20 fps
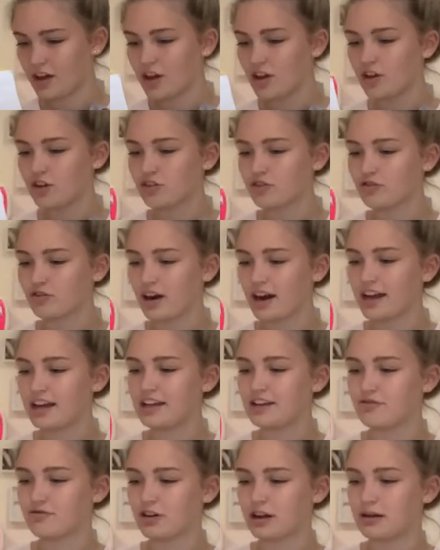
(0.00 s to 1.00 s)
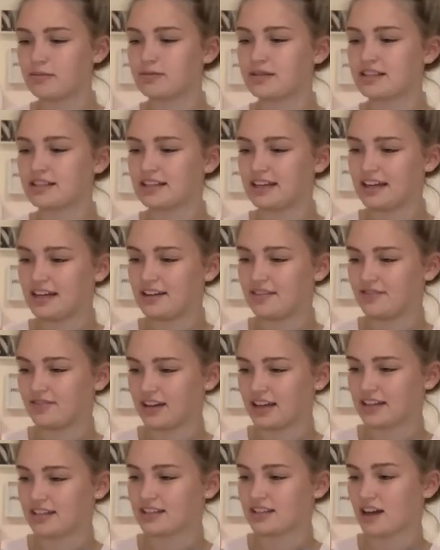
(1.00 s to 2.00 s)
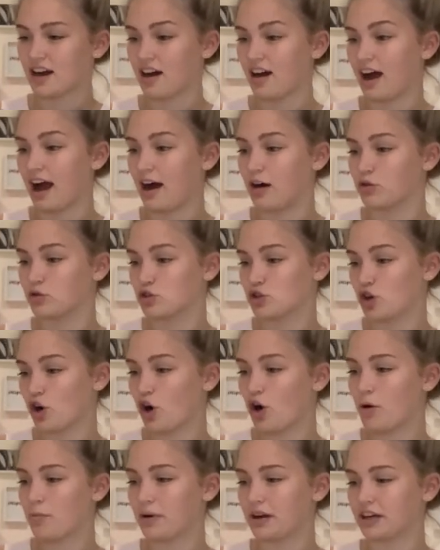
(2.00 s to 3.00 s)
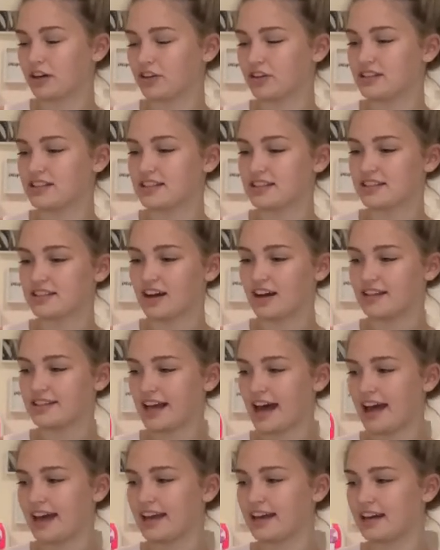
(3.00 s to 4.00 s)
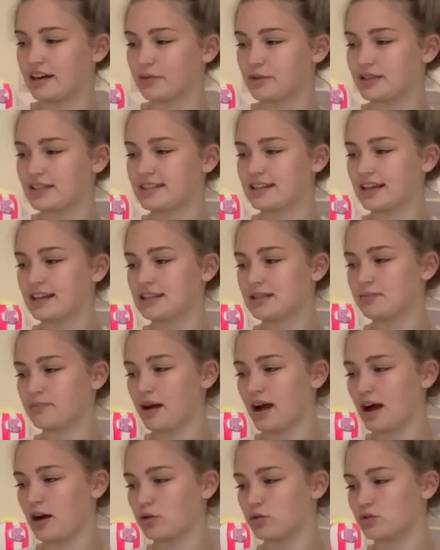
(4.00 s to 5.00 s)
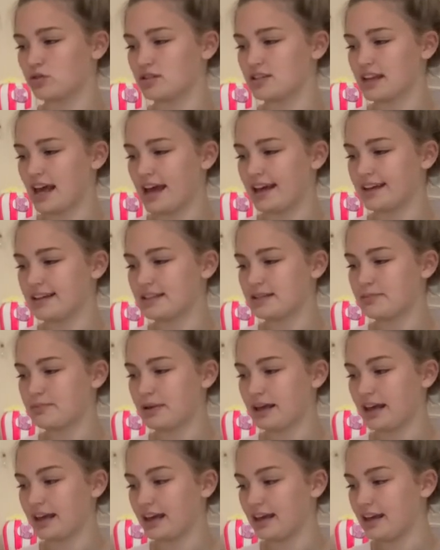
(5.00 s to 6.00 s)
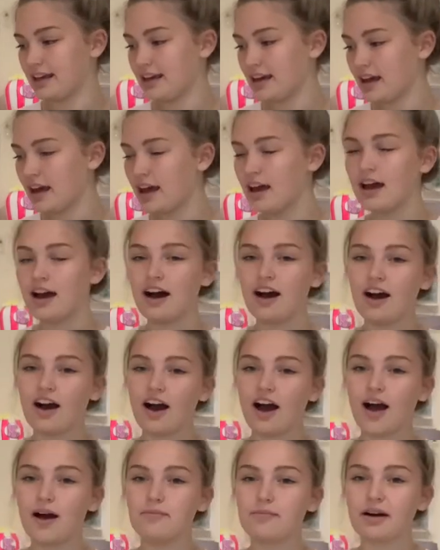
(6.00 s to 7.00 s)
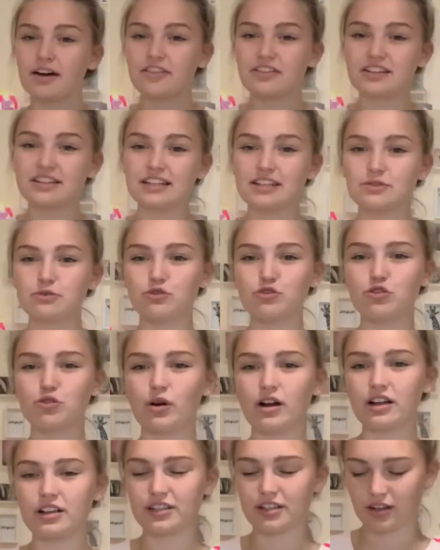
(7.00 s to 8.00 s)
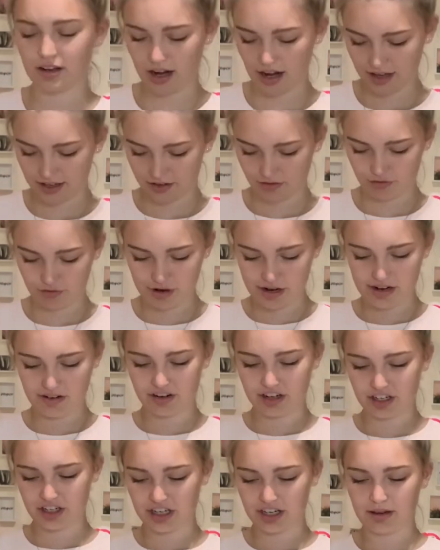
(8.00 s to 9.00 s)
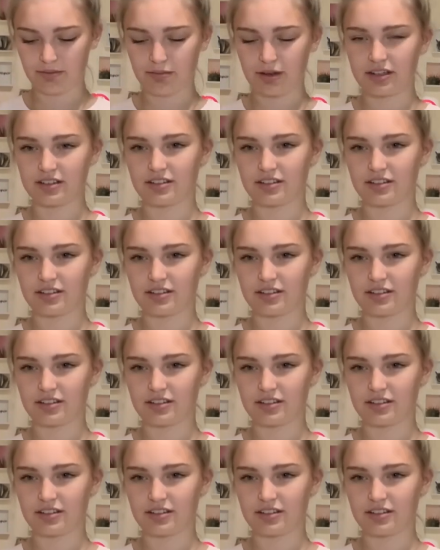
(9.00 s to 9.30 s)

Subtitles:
Grey Rib Sleeveless Cutout Top, and I got this in size 8 and it was £6.08. I think these were all quite like really, really cheap because I